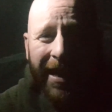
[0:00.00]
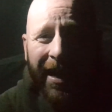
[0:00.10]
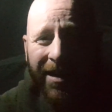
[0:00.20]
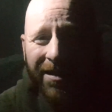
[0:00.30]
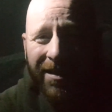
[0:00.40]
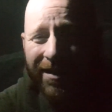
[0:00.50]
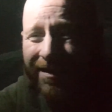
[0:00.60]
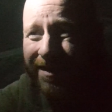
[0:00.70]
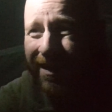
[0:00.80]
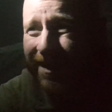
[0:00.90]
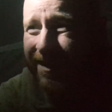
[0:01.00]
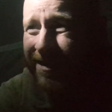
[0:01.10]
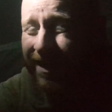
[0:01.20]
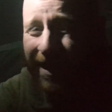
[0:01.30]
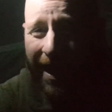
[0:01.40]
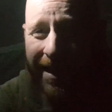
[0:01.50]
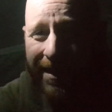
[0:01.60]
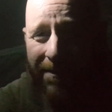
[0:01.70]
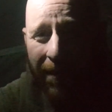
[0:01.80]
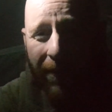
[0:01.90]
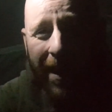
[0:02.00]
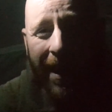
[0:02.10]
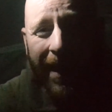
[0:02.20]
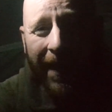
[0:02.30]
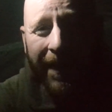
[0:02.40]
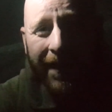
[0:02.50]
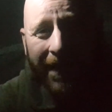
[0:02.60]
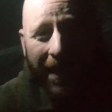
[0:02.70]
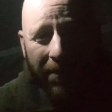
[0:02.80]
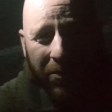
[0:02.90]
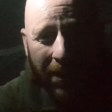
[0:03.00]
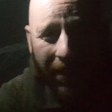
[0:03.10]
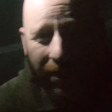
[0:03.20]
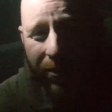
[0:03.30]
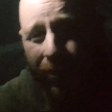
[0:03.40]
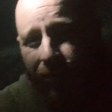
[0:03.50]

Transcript: cast to land my rig in between the two